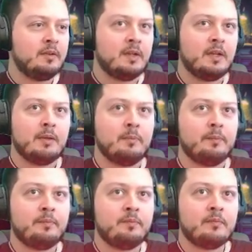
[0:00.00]
I
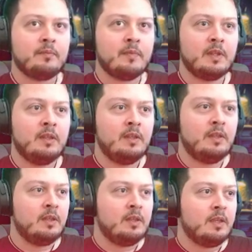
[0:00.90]

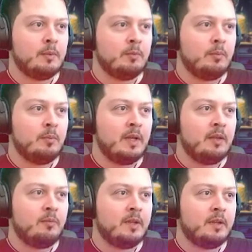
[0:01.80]
mean, we
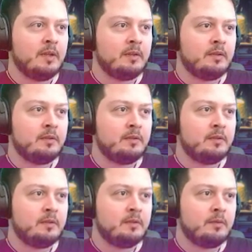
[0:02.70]
might want to
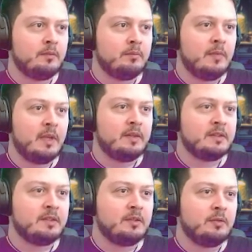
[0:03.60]
make
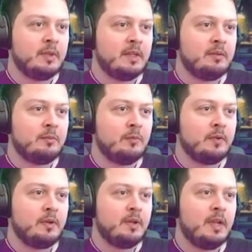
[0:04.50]
this a little bit
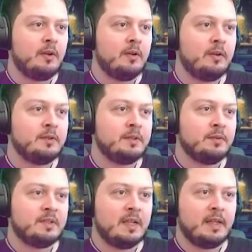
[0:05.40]
more narrow so
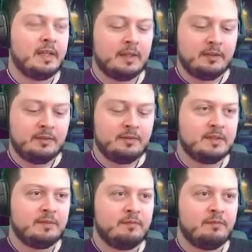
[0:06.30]
it's not like
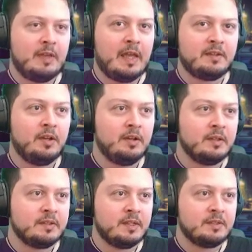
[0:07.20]
his fat tongue
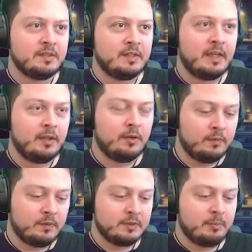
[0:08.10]
is not just taking
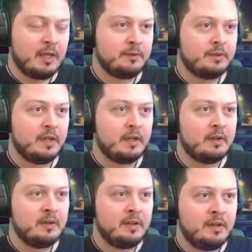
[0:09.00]
over his mouth there.
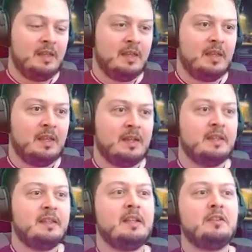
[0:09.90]
And I
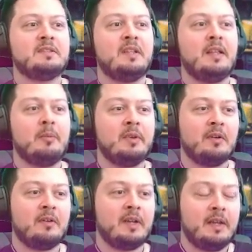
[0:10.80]
think that looks a lot better already.